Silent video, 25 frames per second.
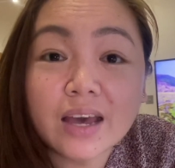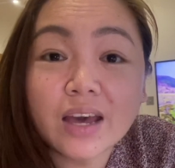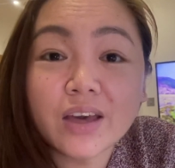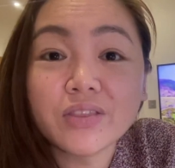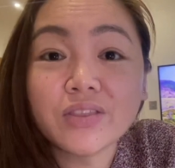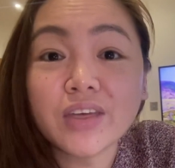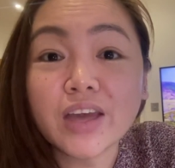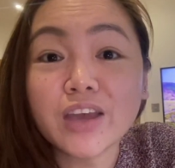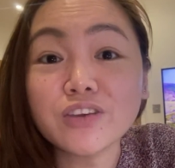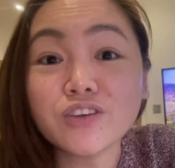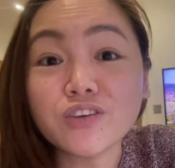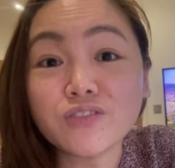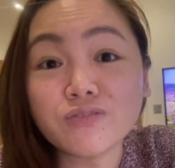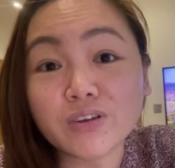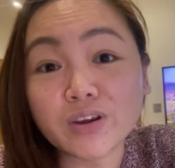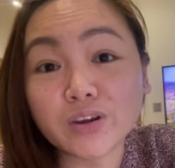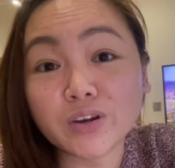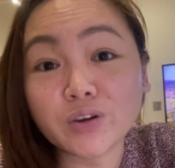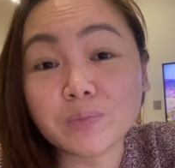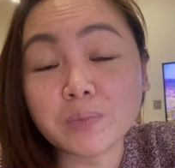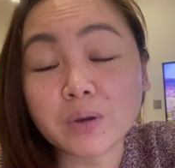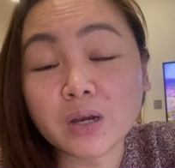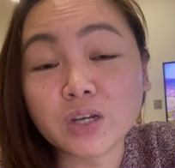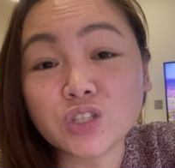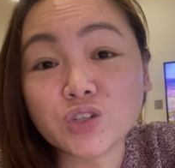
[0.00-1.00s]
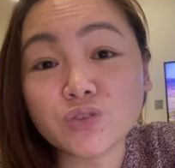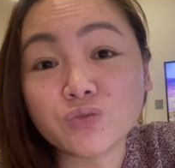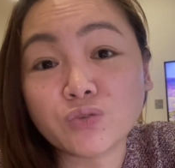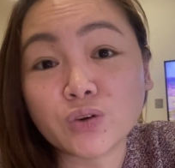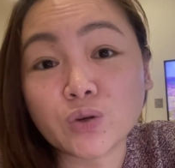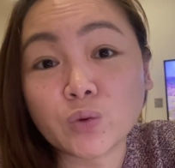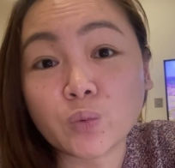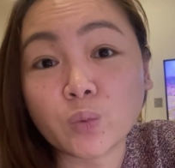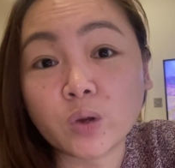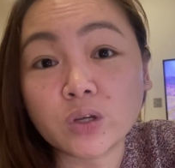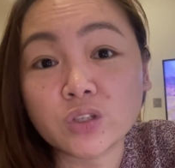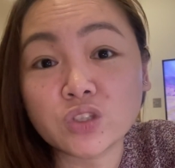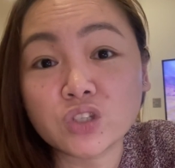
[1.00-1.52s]
Thank you very much for
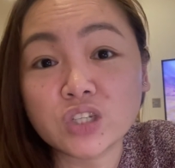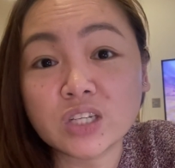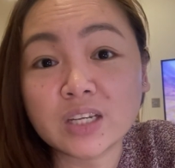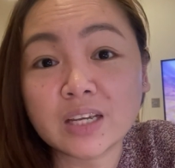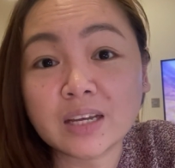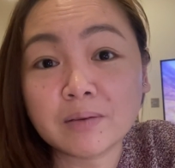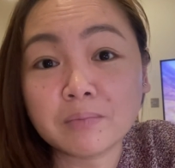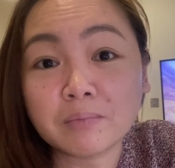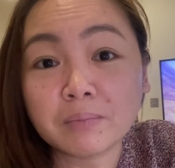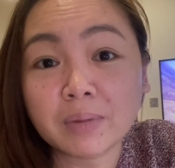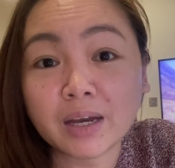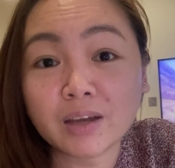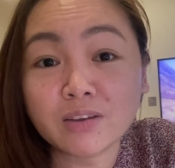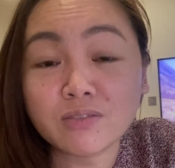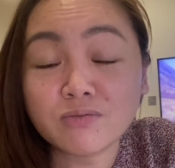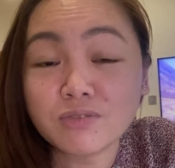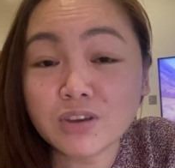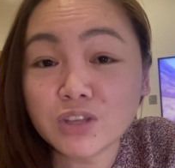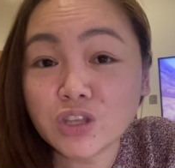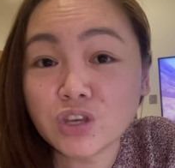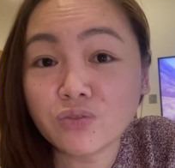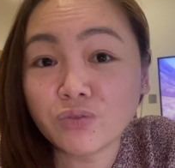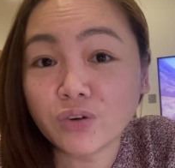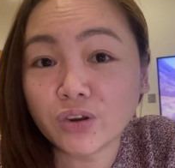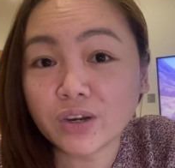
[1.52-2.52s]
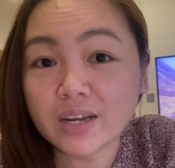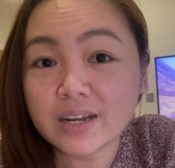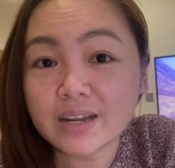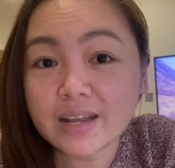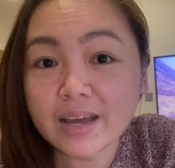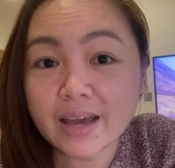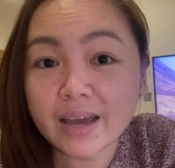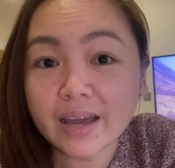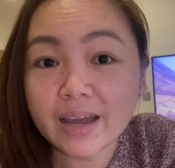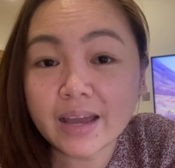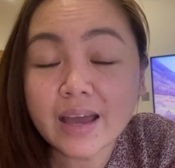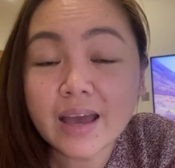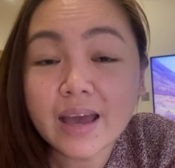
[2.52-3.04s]
watching my video for
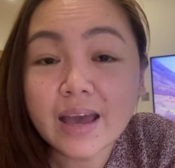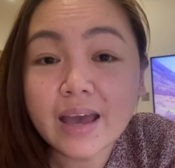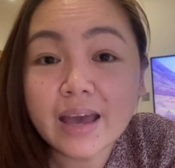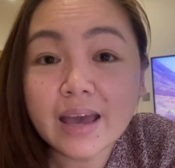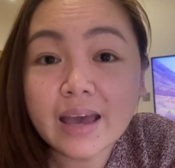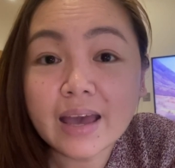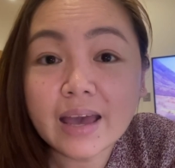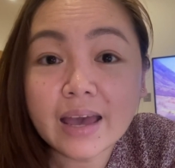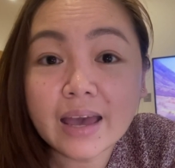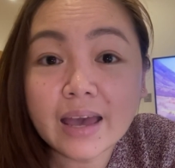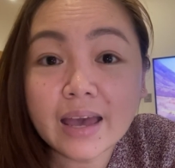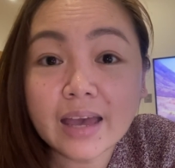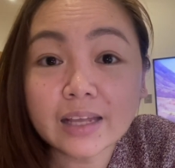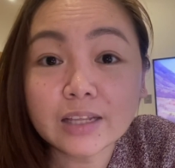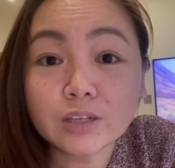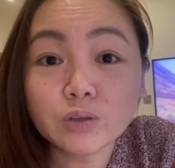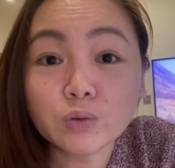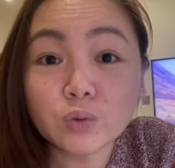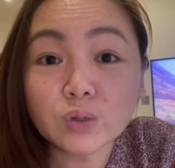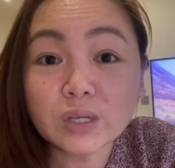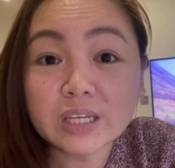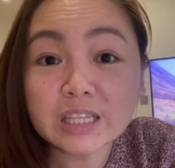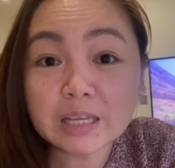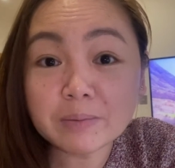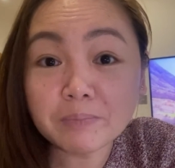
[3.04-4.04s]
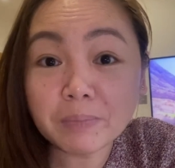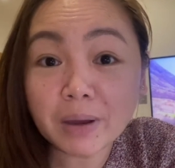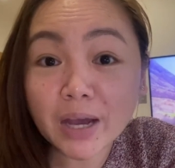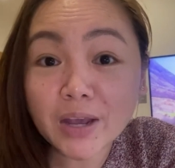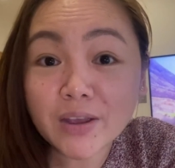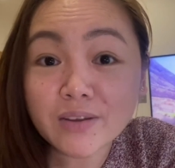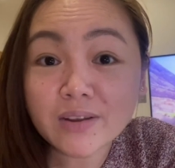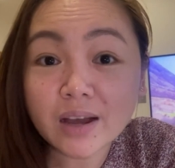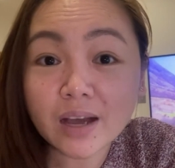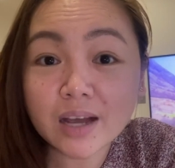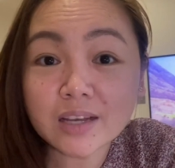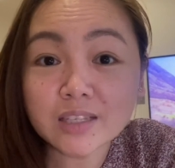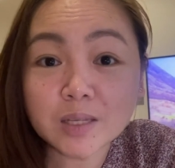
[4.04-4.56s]
today. And kung hindi pa kayo
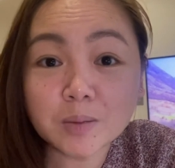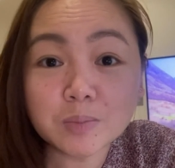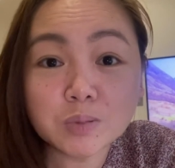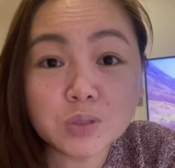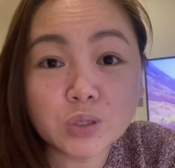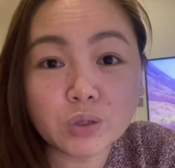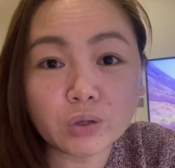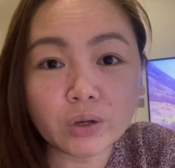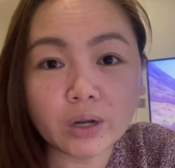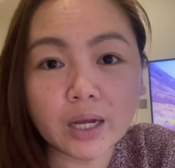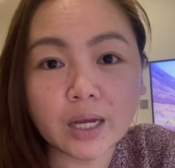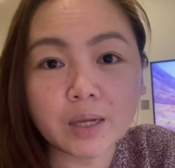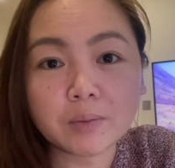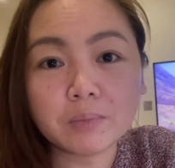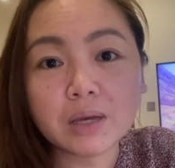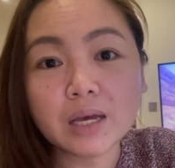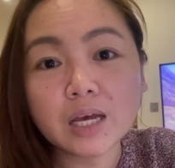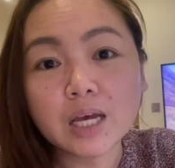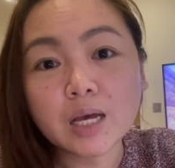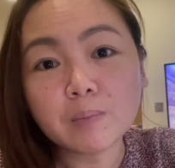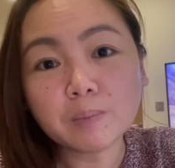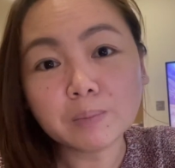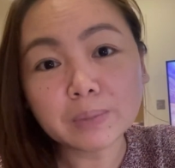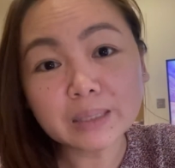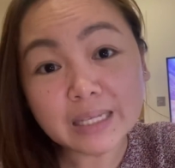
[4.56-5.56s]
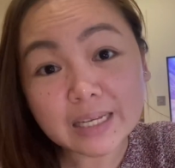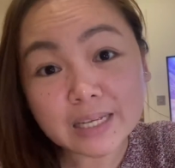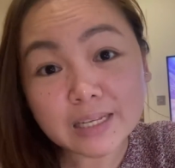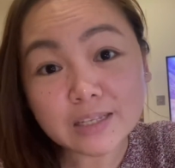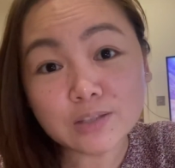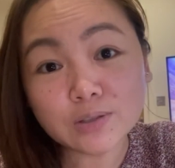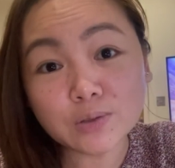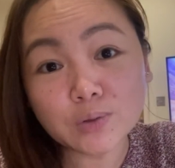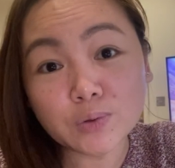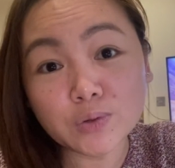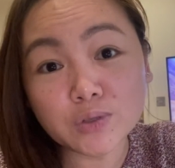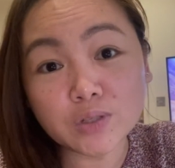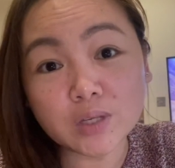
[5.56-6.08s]
nakasubscribe, please
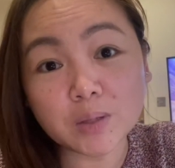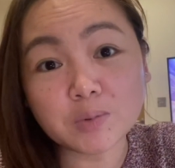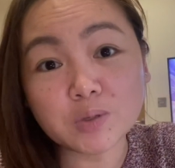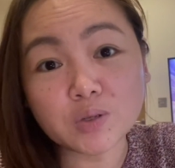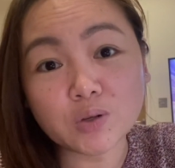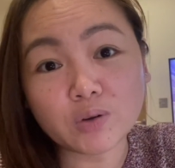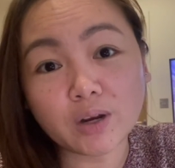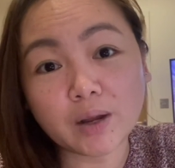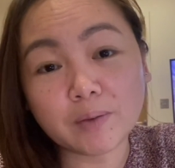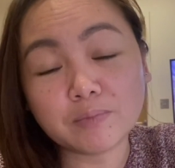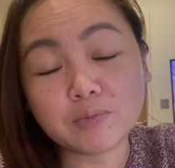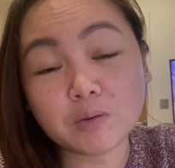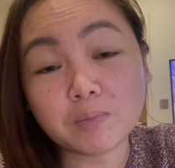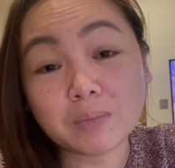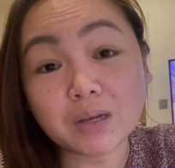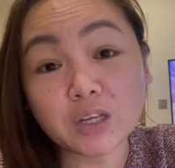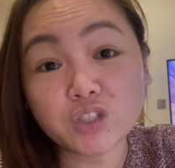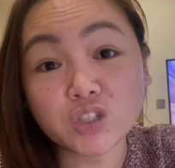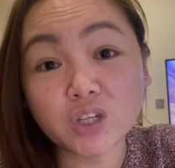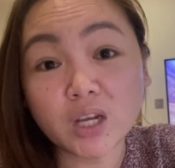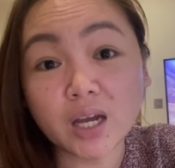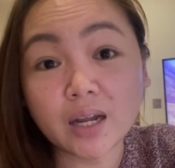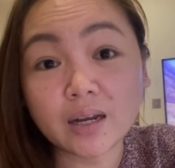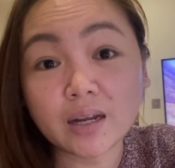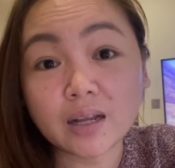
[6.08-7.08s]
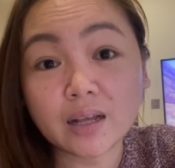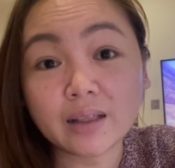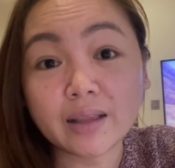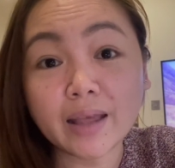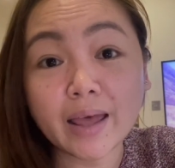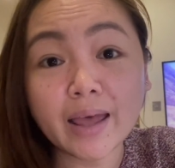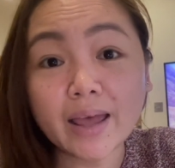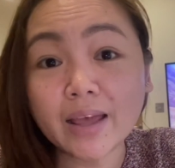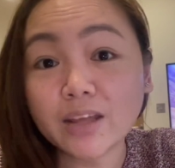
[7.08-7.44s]
do subscribe to my channel and